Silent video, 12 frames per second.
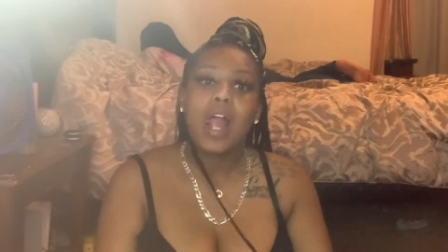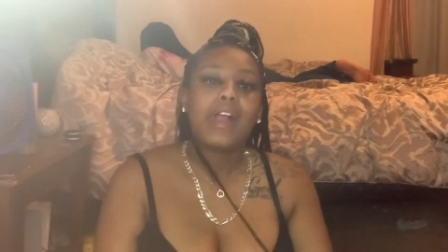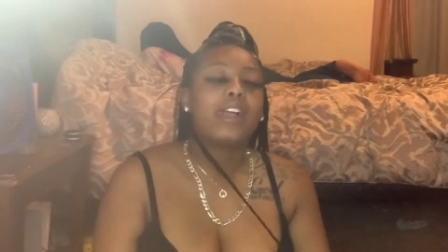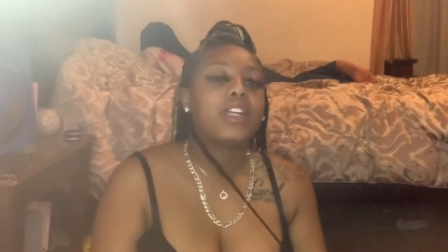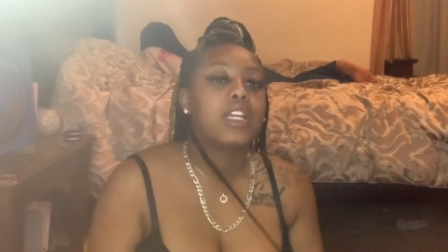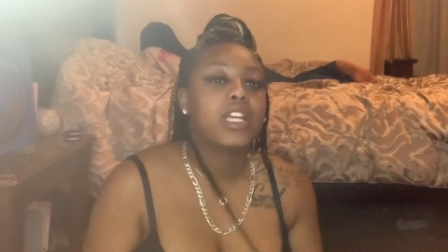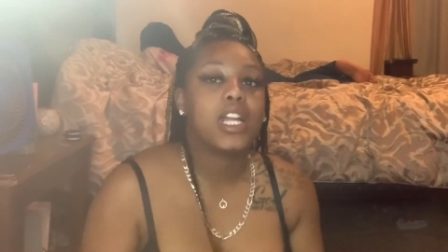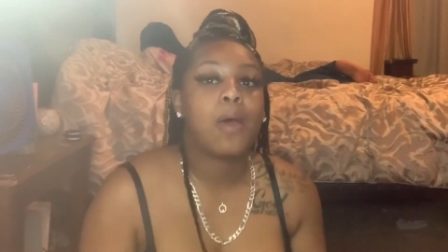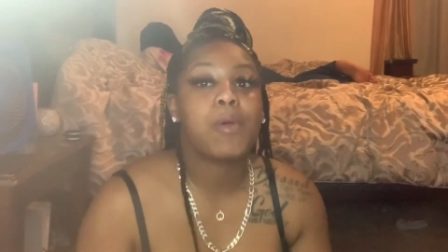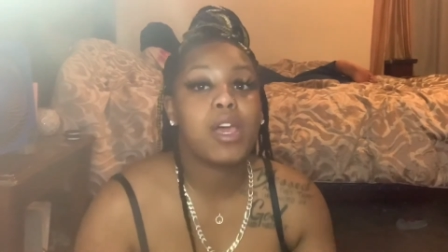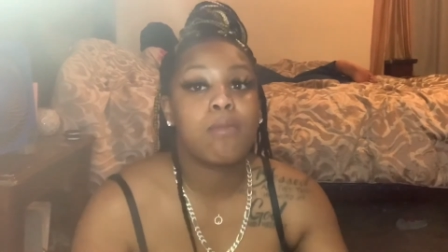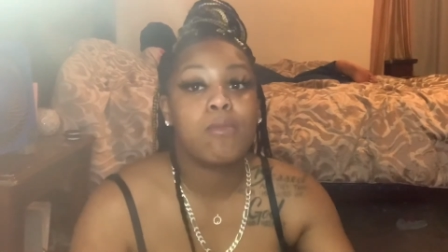And then I'm
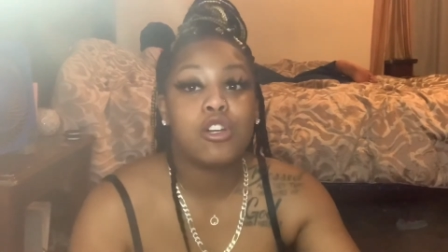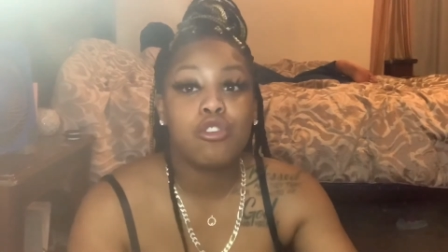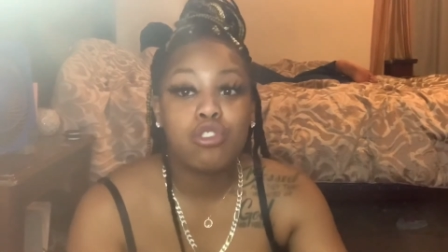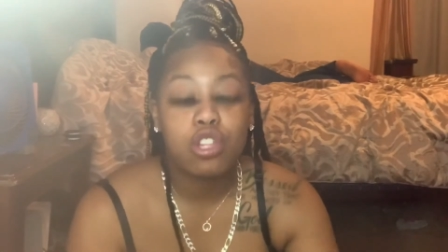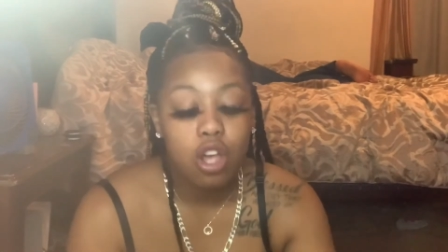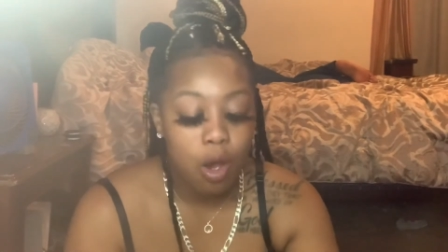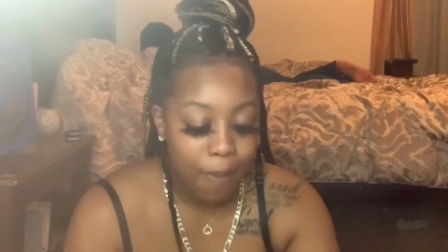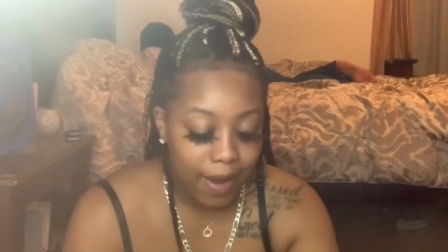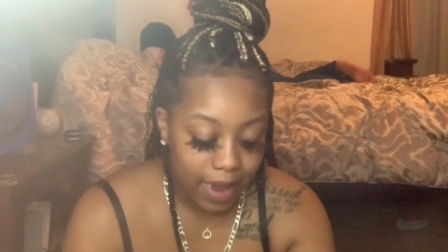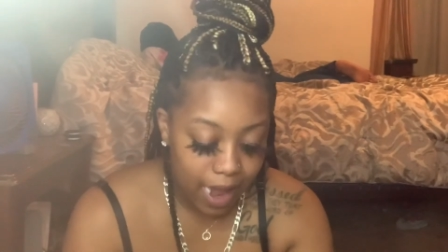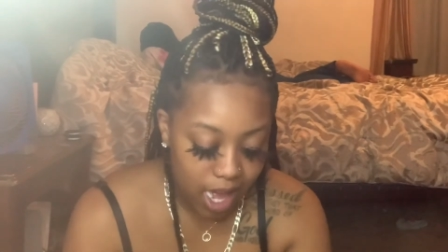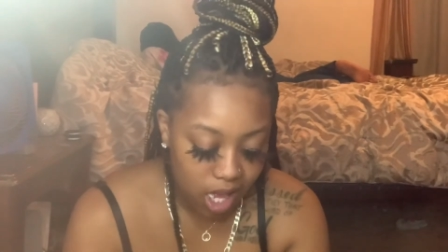getting Medusa on my
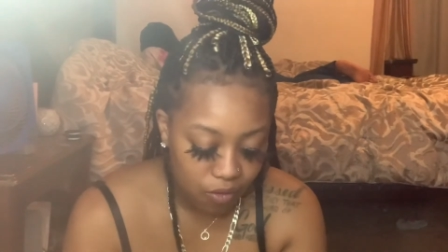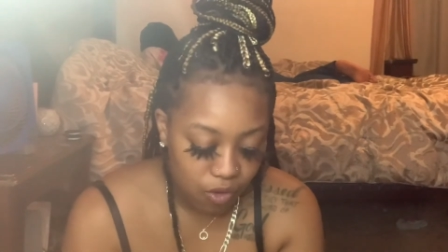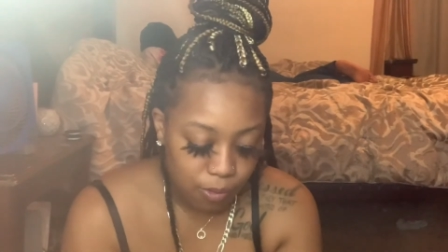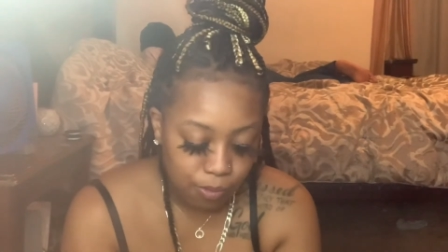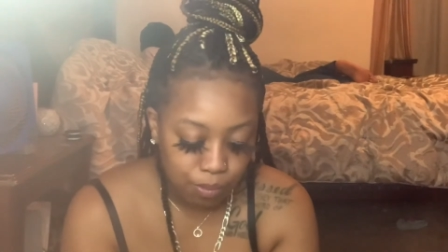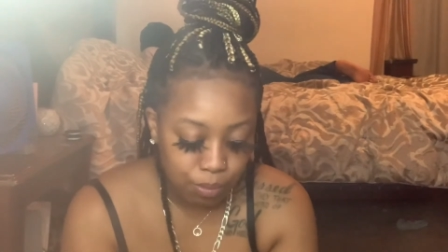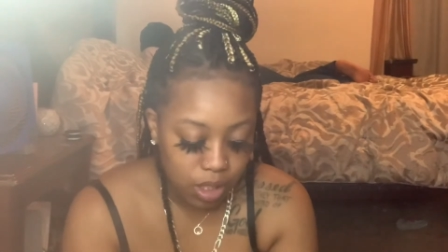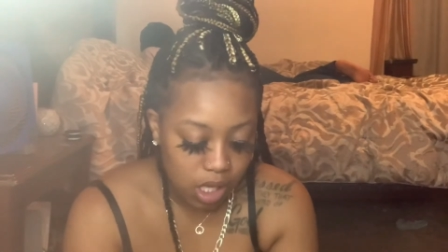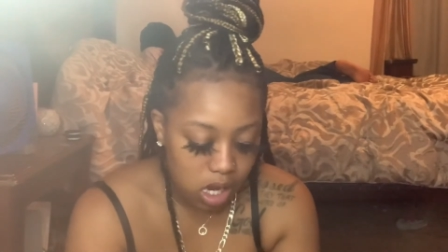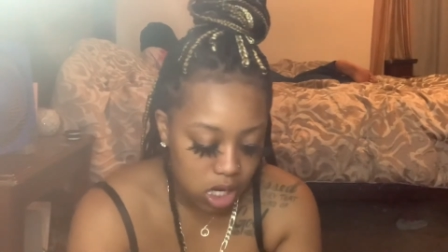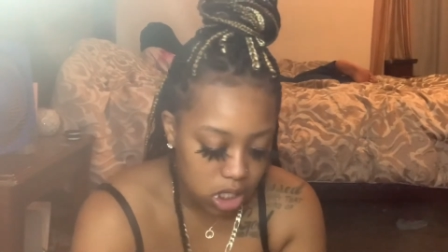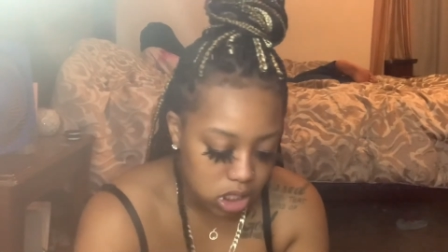calf
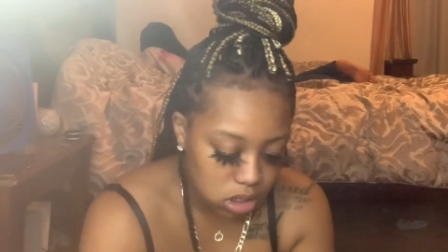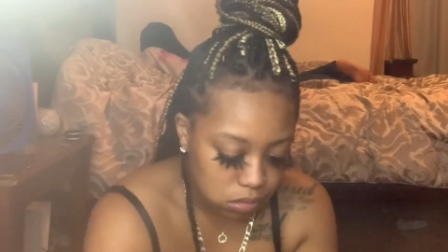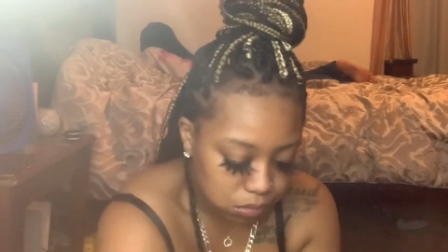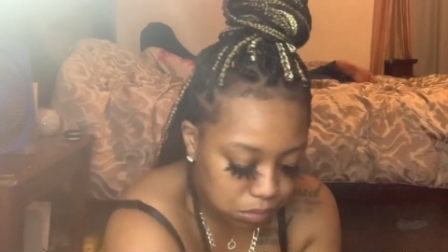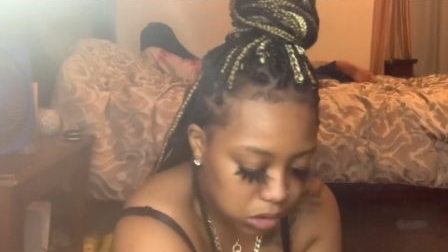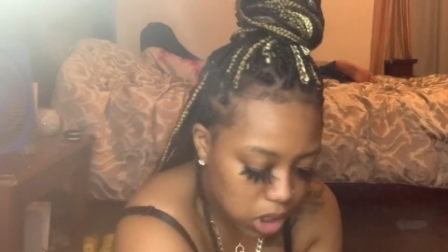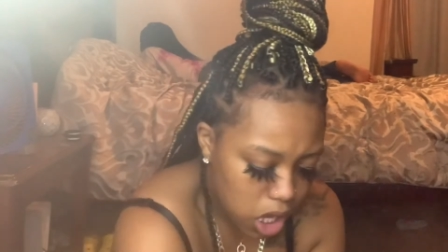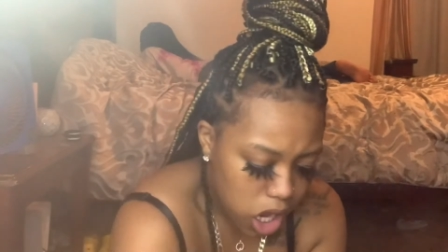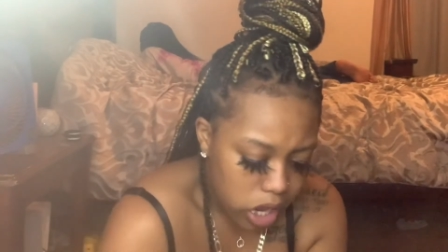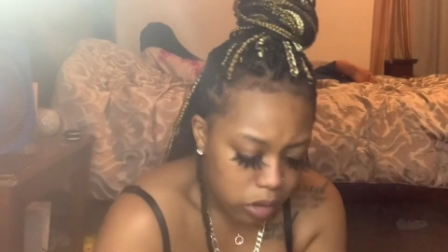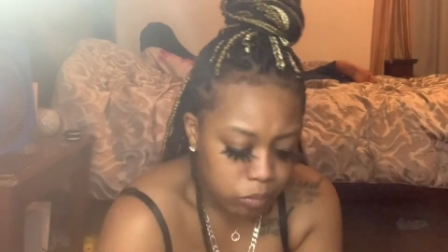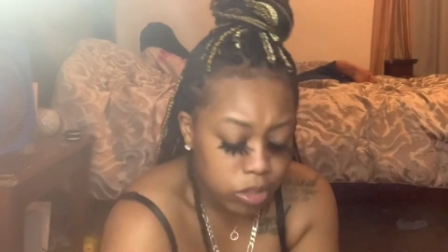because
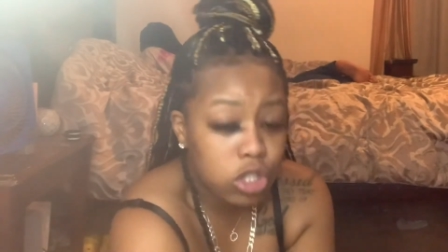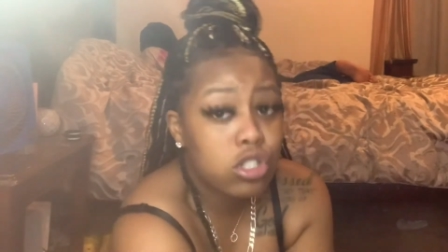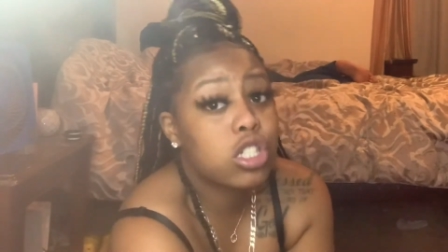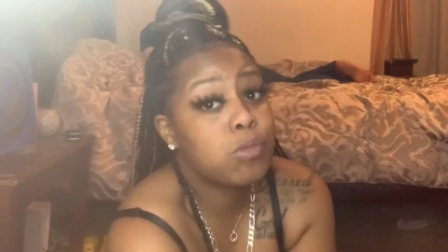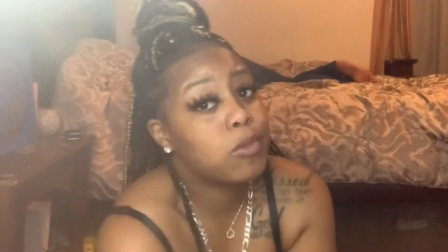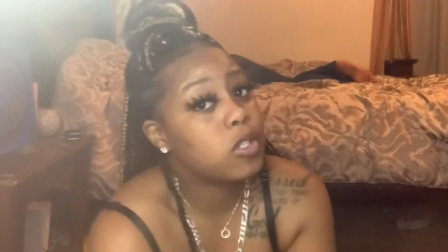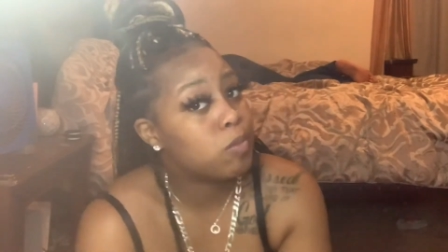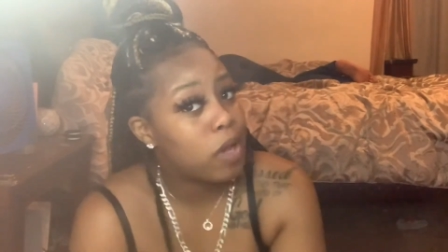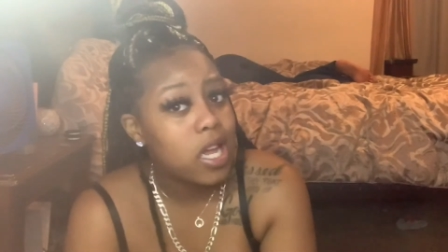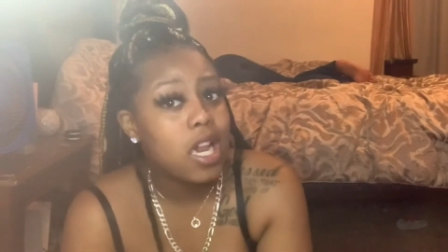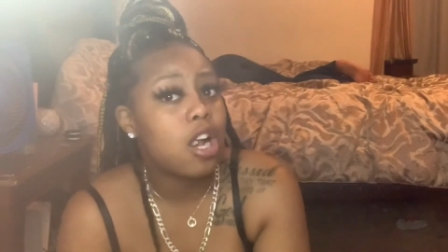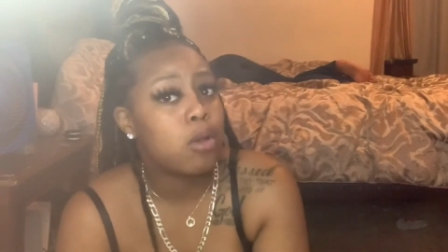Medusa was made
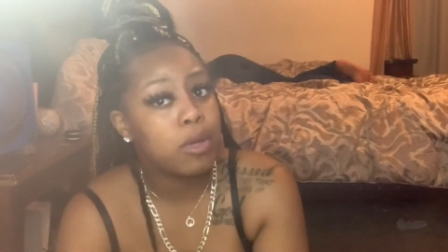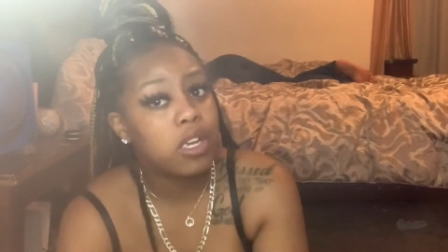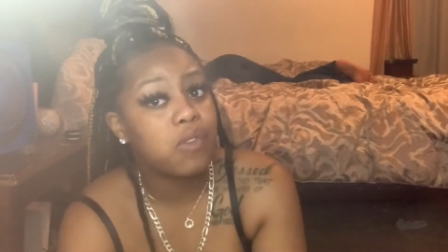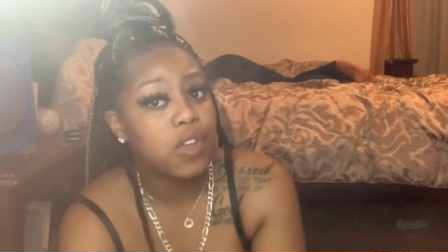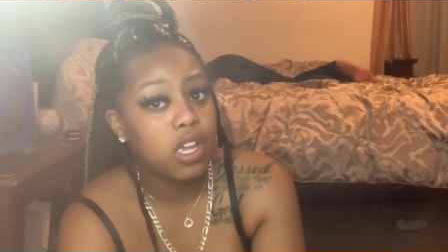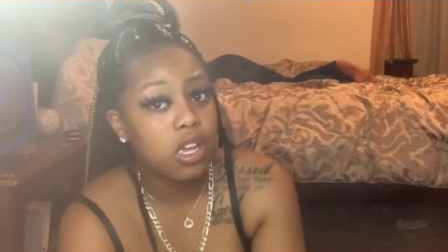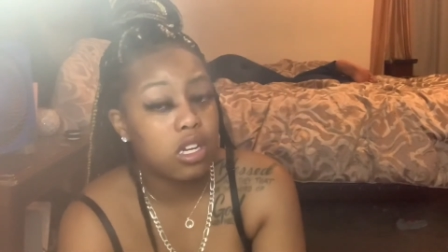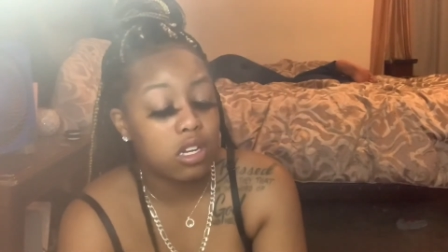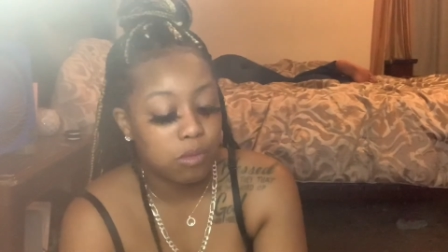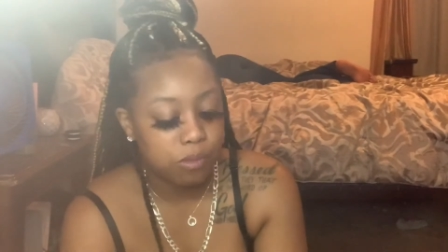out to be the victim.